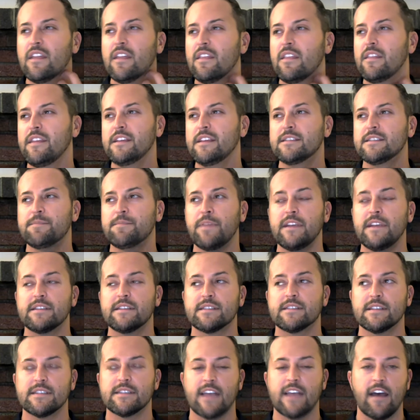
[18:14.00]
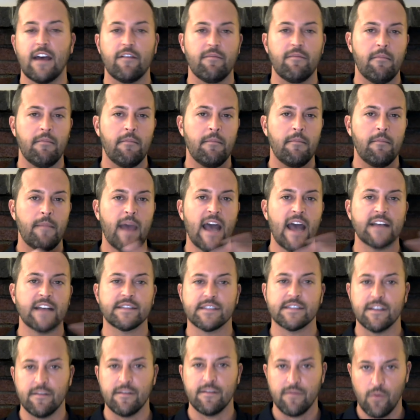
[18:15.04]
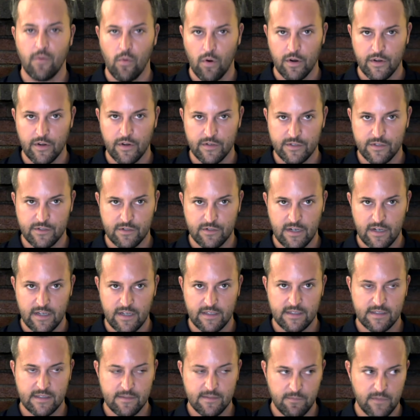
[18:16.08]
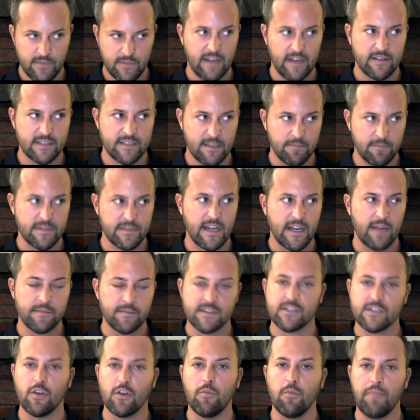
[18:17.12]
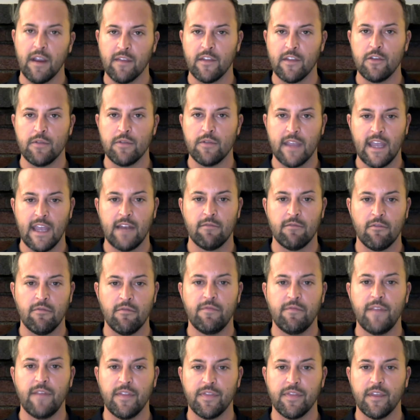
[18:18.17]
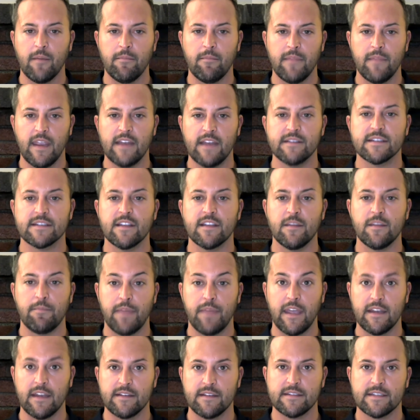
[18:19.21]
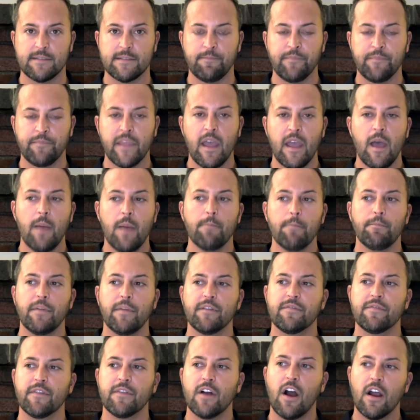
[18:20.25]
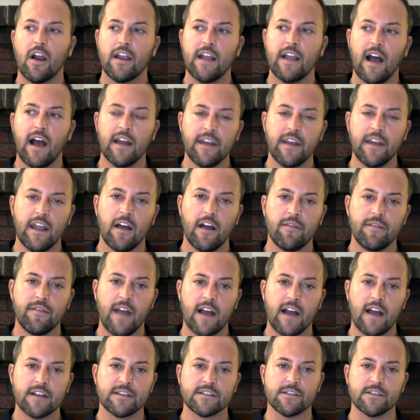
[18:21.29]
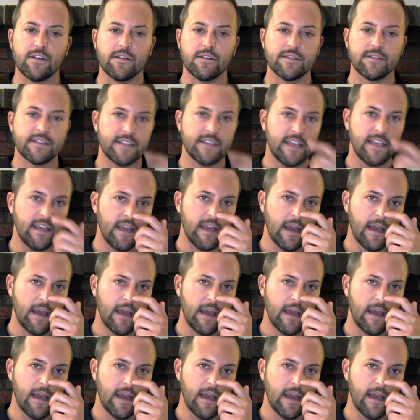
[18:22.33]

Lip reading: These pieces have massive orchestras, like sometimes so big that you can't even fit them into the pit. But for Ariadne auf Naxos,